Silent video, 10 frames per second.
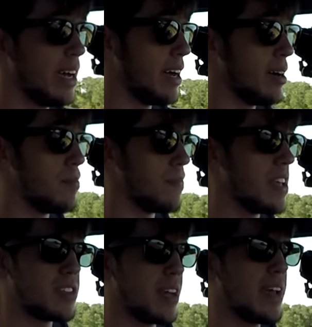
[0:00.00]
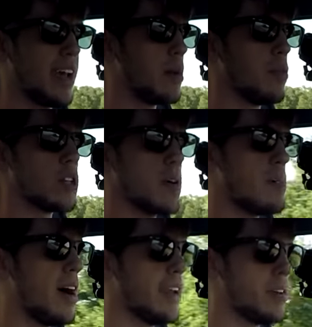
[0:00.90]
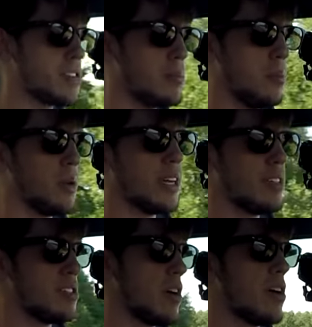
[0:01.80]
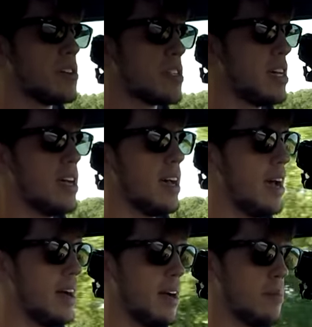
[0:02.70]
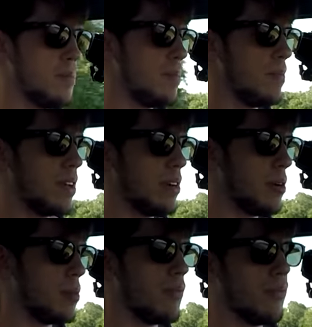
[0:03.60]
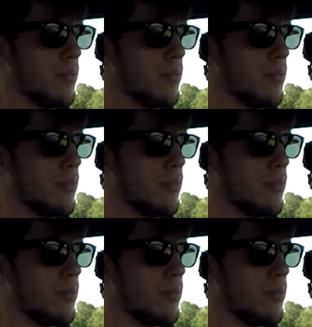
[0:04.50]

Um, it's, it kind of blows my mind how some people get these cars, um, you know,